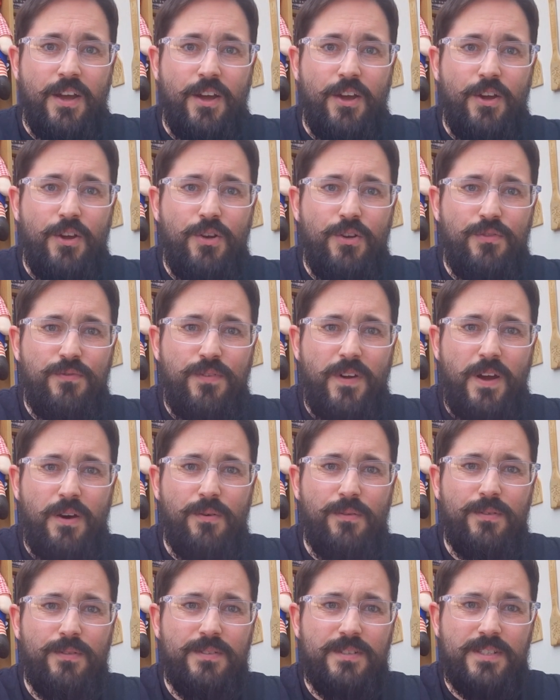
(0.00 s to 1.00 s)
who
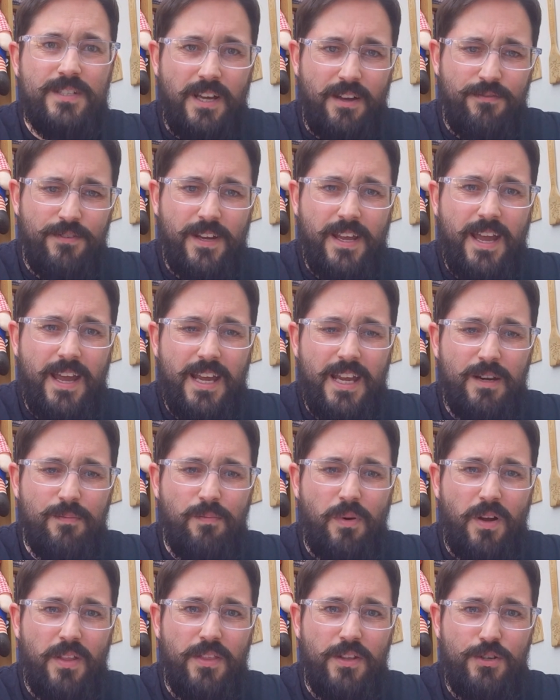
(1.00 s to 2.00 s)
felt suffocated
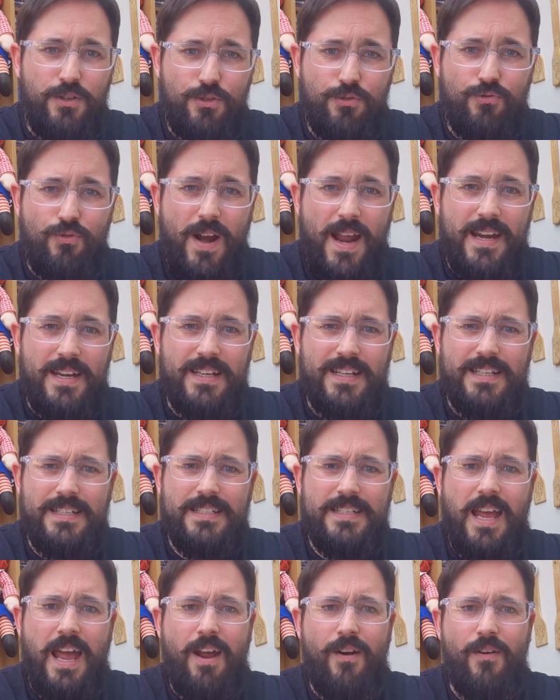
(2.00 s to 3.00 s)
by the dread and
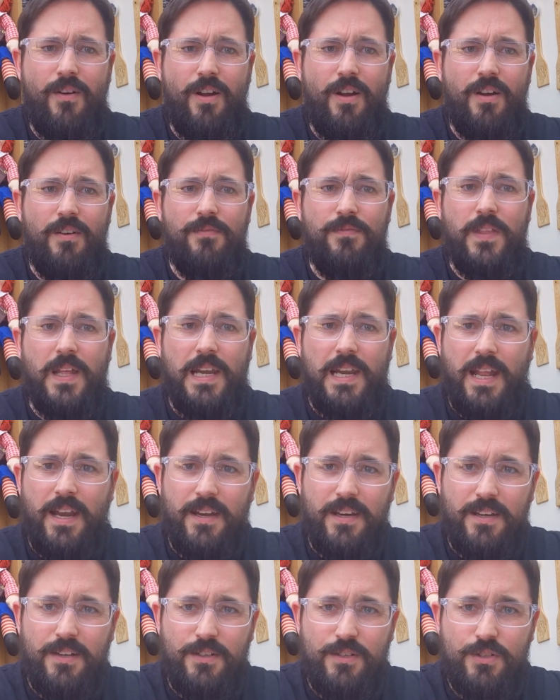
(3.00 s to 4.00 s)
terror of the
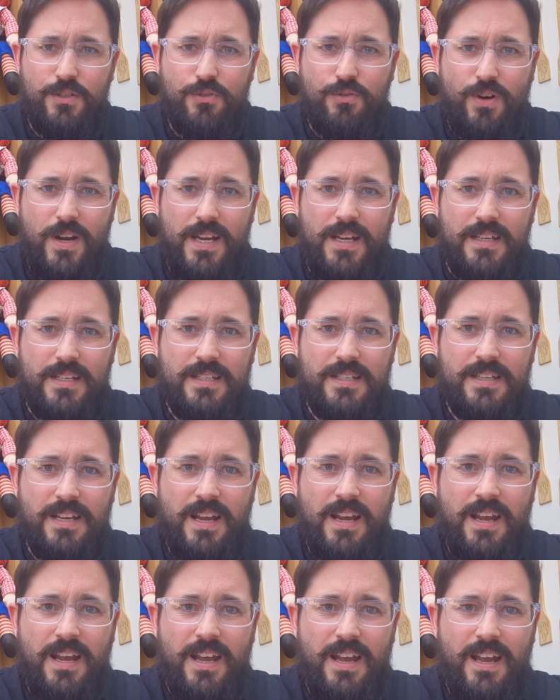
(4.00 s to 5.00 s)
London streets,
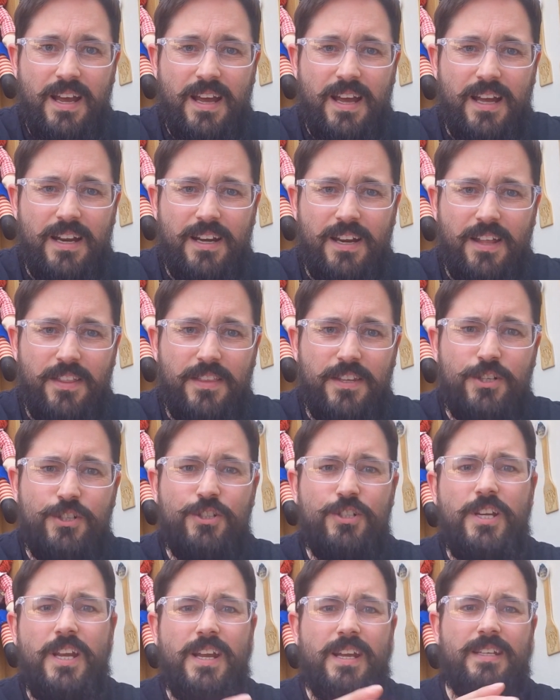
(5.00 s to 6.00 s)
and like the
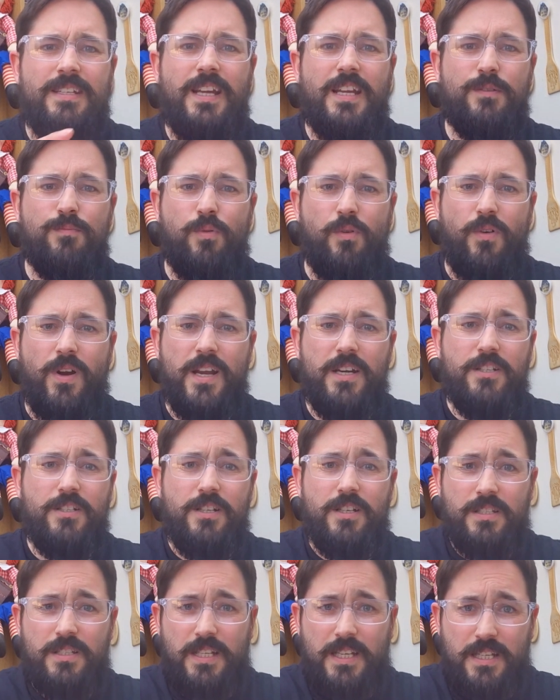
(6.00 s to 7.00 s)
sheer
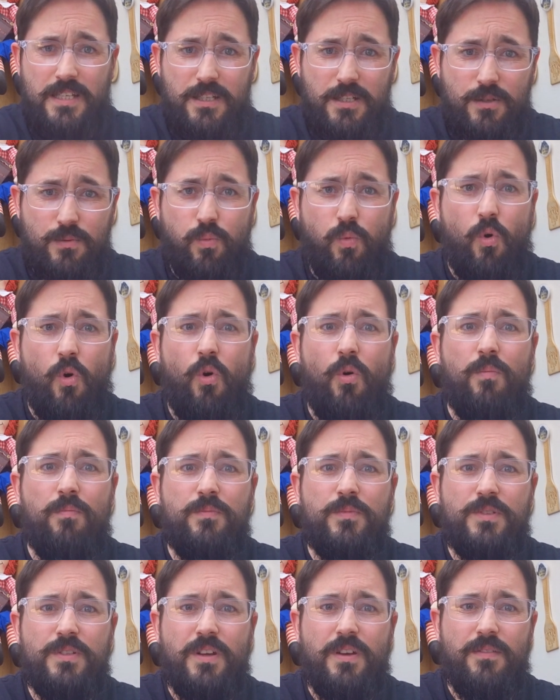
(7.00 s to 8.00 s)
desperation as these
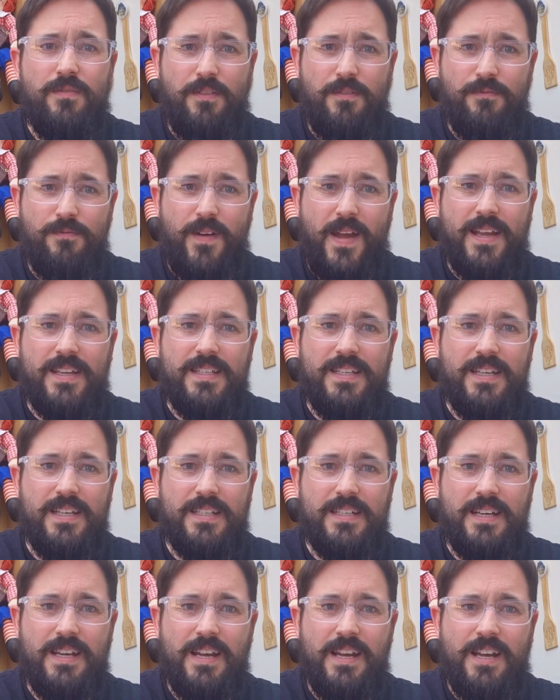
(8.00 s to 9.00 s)
swarms of
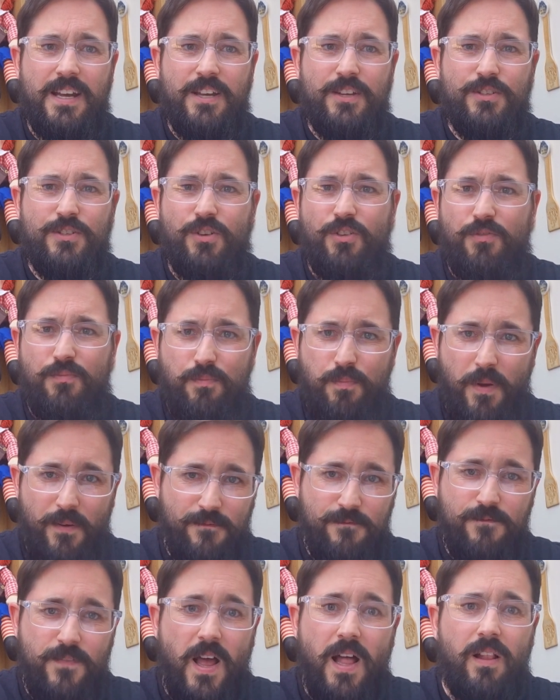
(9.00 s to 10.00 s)
infected sort of
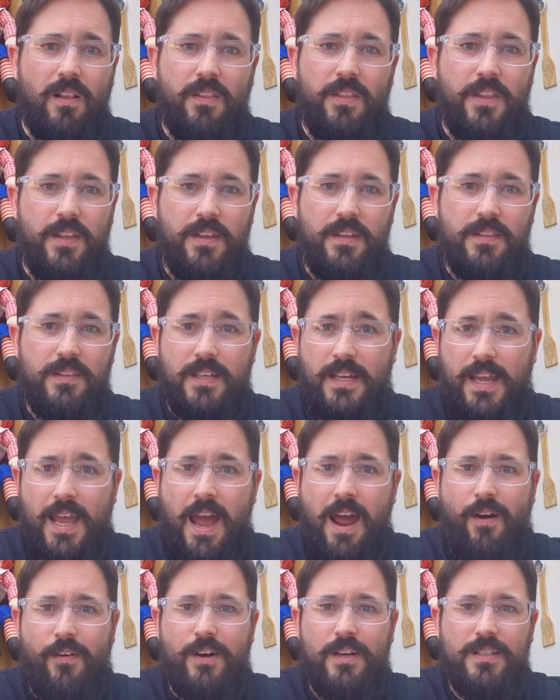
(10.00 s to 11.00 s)
befell the
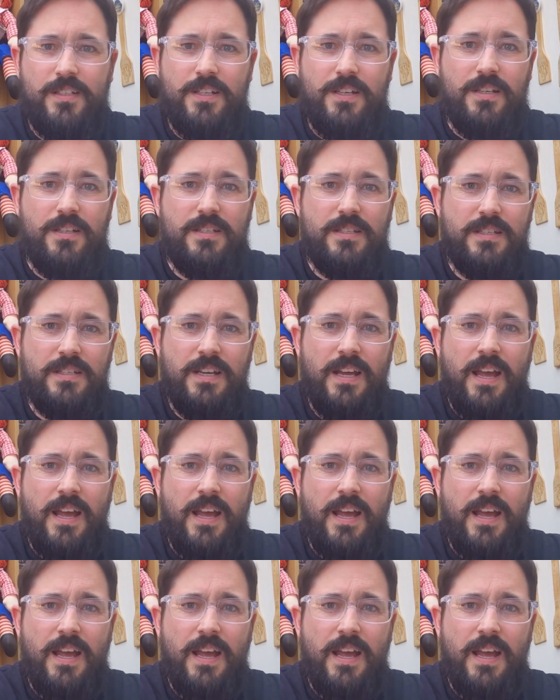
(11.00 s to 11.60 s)
characters.